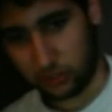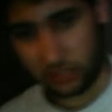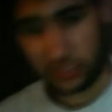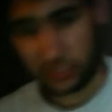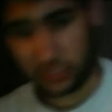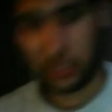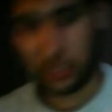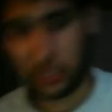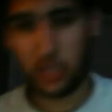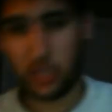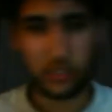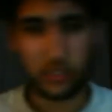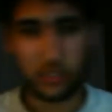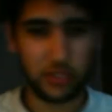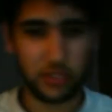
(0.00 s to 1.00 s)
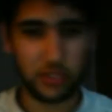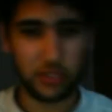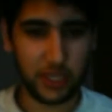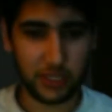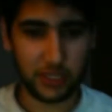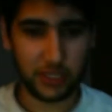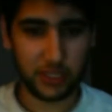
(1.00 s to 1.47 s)
much. So
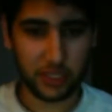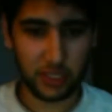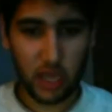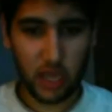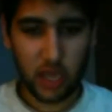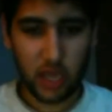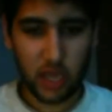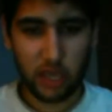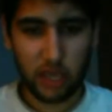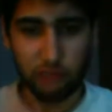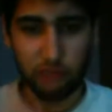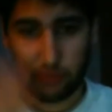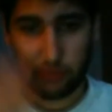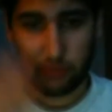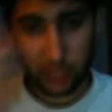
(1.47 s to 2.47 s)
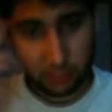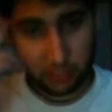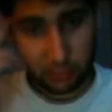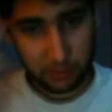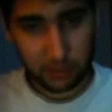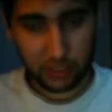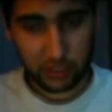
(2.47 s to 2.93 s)
technically, if you
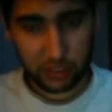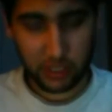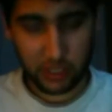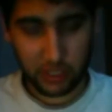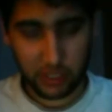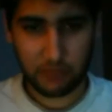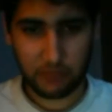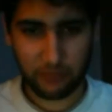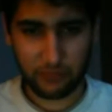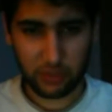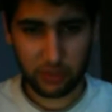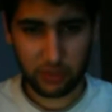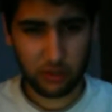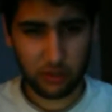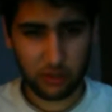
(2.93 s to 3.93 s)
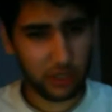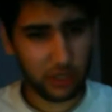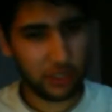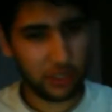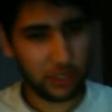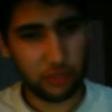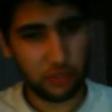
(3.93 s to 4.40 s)
think about it,
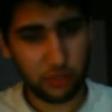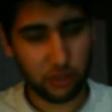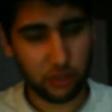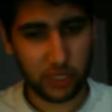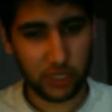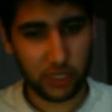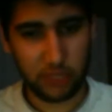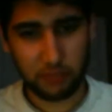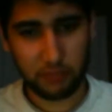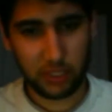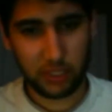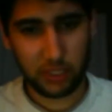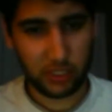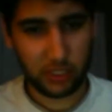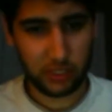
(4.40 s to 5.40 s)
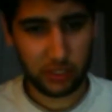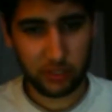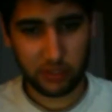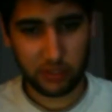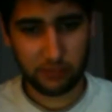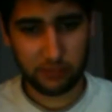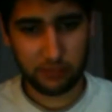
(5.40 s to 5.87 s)
dark humor can
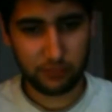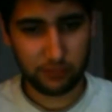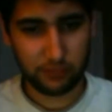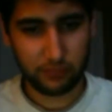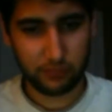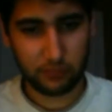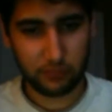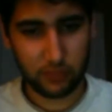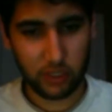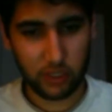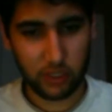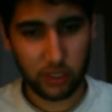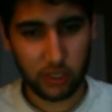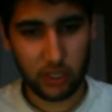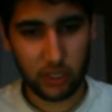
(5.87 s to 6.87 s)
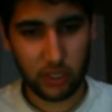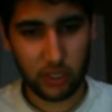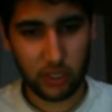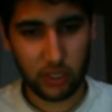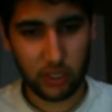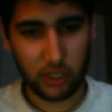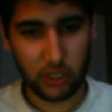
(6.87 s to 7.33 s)
be
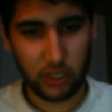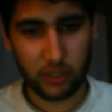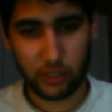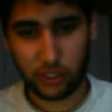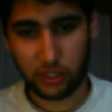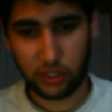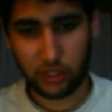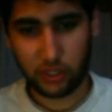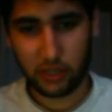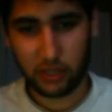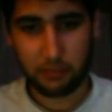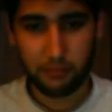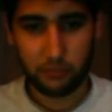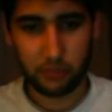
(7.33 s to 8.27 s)
a good and a